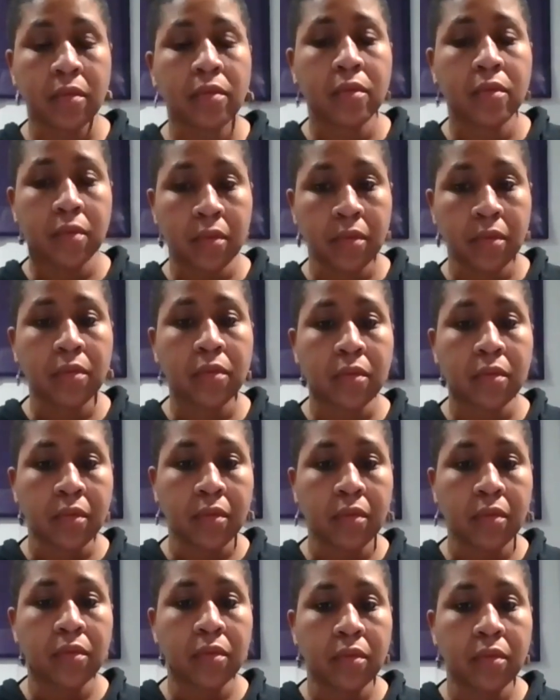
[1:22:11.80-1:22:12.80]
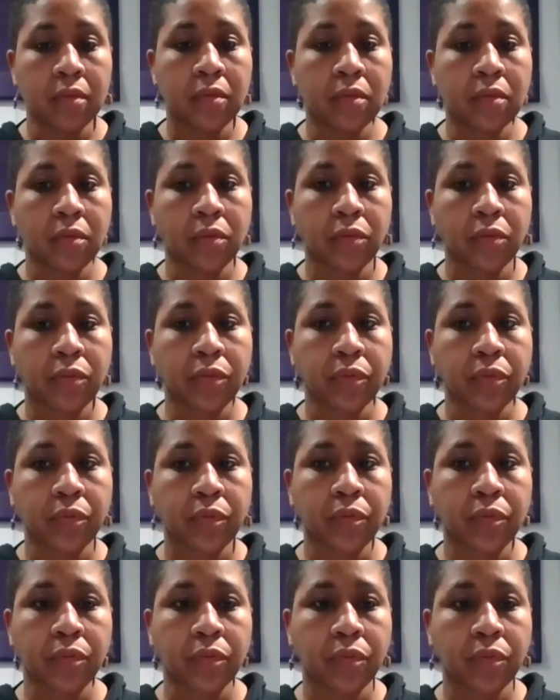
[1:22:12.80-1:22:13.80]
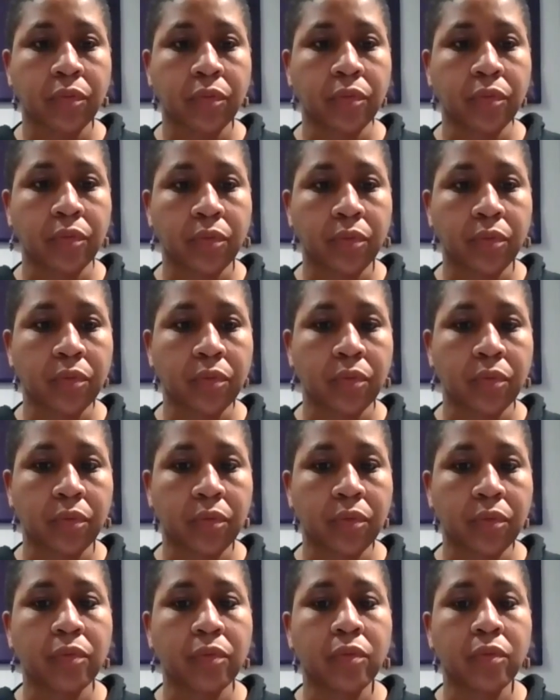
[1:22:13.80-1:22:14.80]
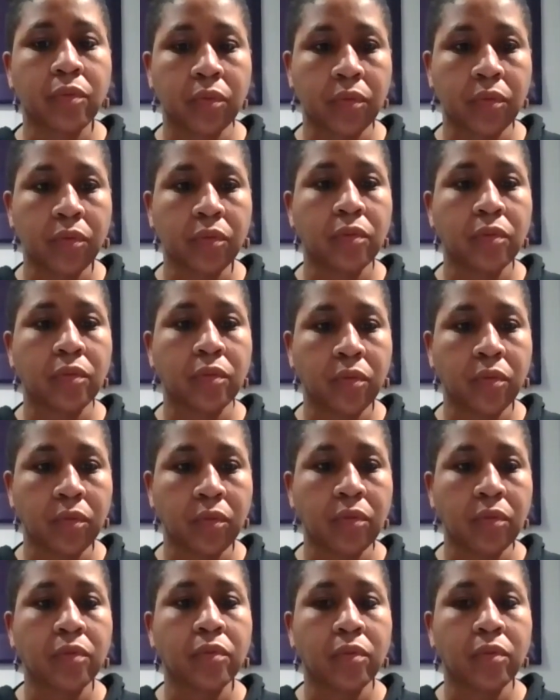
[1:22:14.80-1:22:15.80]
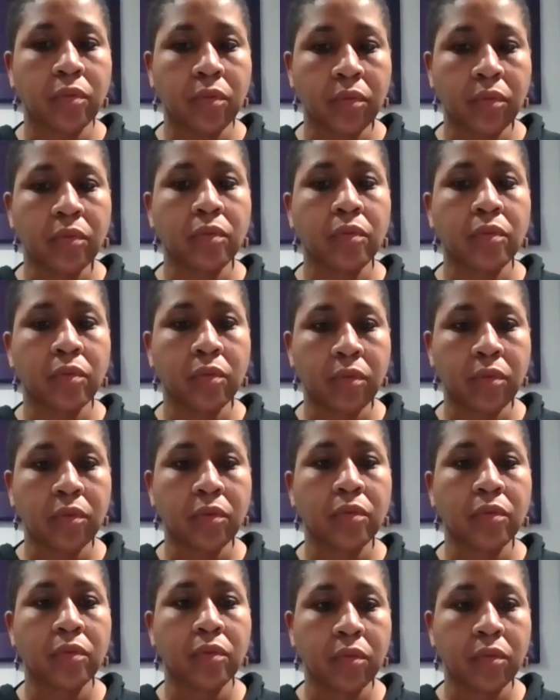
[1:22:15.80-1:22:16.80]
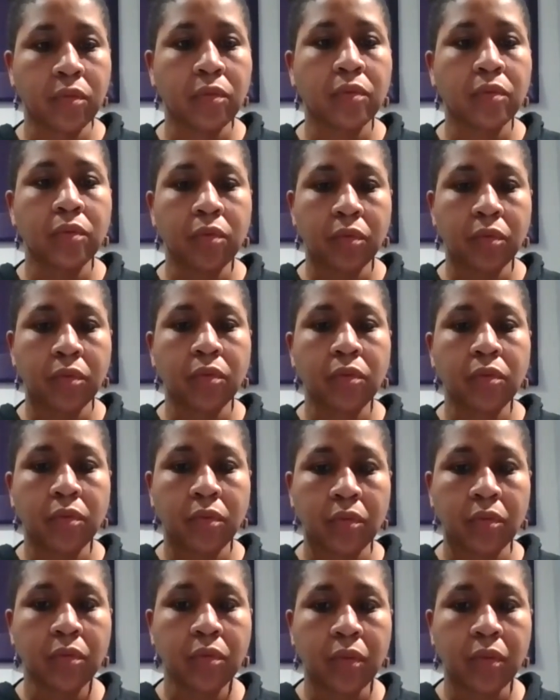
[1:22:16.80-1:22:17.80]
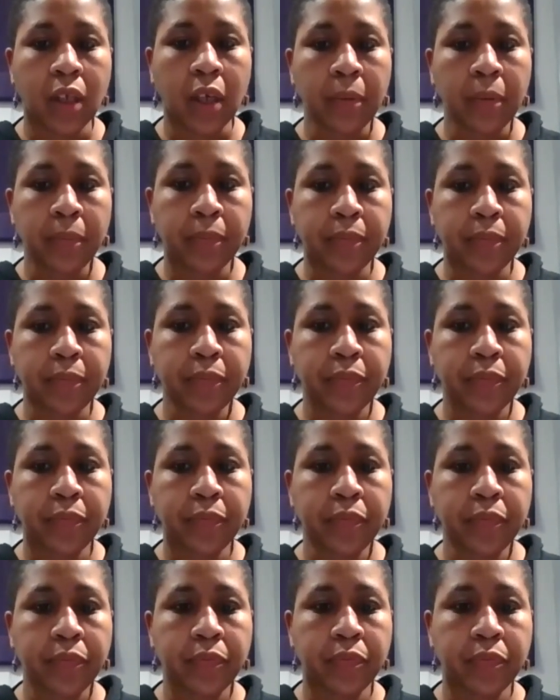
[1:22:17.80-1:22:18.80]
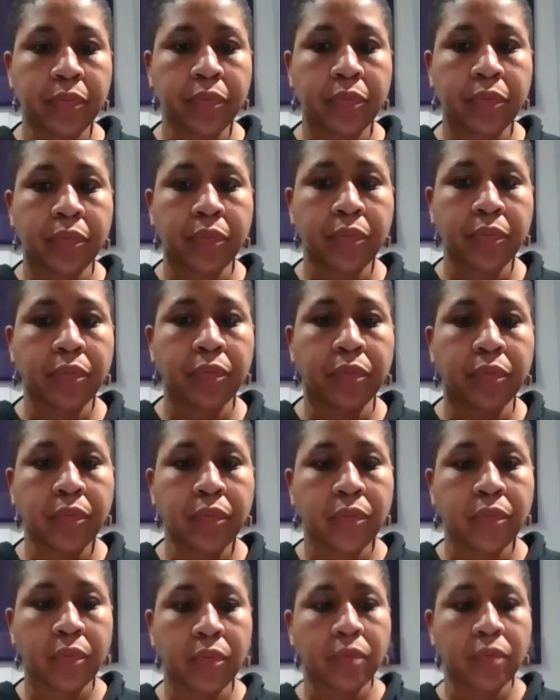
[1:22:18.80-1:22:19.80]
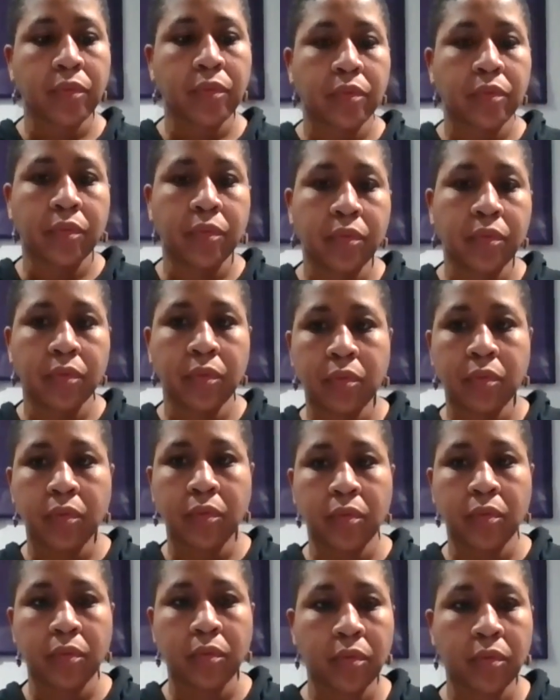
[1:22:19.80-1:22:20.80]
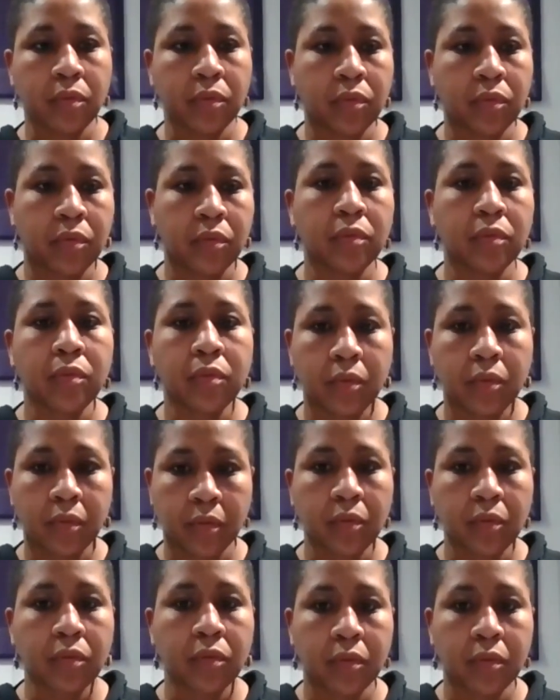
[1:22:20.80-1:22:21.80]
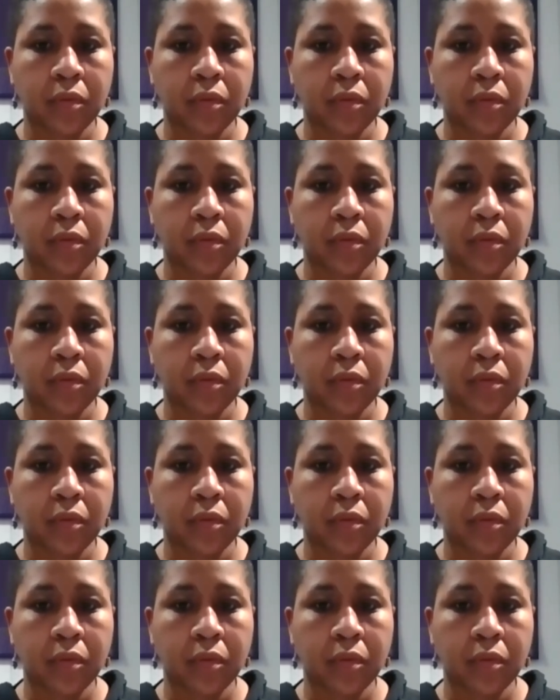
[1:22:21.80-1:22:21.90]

So the conversation goes always around that race, class, and gender when it comes around the food that we're talking about. You know, who are the people, as we we're saying, behind the scene cooking for us,